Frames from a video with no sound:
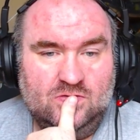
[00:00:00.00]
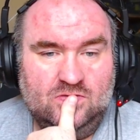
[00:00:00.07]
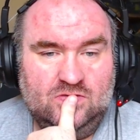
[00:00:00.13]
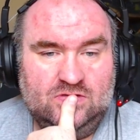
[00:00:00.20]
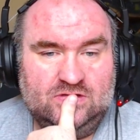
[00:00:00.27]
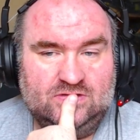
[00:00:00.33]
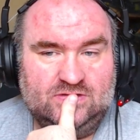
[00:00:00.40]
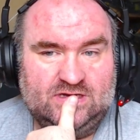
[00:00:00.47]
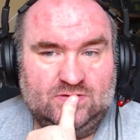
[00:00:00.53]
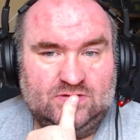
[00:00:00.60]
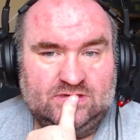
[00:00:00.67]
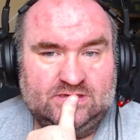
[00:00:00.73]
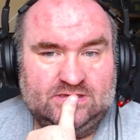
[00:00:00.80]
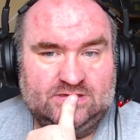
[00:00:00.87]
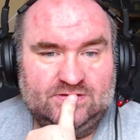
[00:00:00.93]
what do I
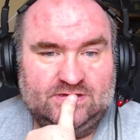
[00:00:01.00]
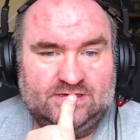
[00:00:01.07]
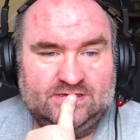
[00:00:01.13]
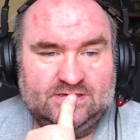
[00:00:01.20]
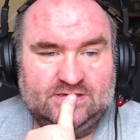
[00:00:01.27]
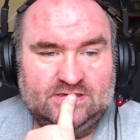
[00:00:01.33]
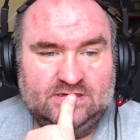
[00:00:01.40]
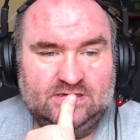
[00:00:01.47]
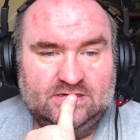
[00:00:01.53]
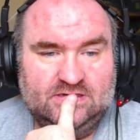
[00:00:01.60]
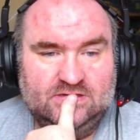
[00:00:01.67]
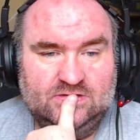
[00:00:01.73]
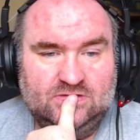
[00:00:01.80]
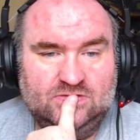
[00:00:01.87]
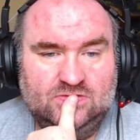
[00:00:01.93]
want to do here?
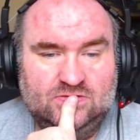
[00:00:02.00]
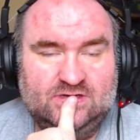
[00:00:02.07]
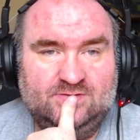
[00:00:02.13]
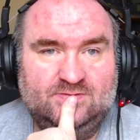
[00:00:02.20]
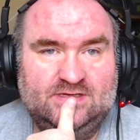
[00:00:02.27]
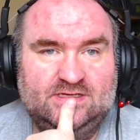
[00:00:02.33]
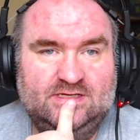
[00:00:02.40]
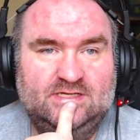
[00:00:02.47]
What am